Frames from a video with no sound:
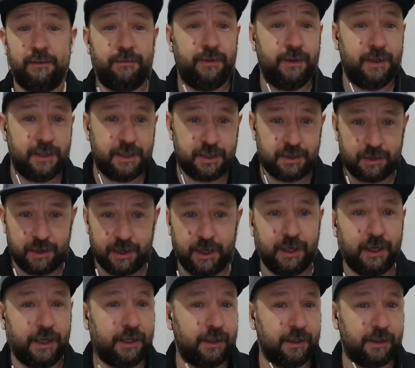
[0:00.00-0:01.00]
fitness
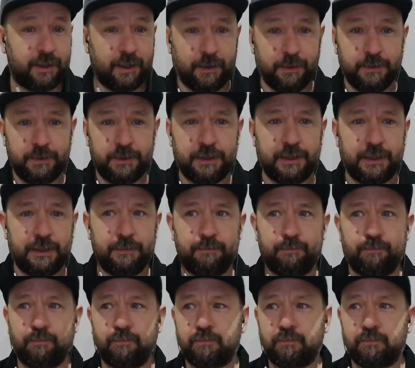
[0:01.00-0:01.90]
training and coaching.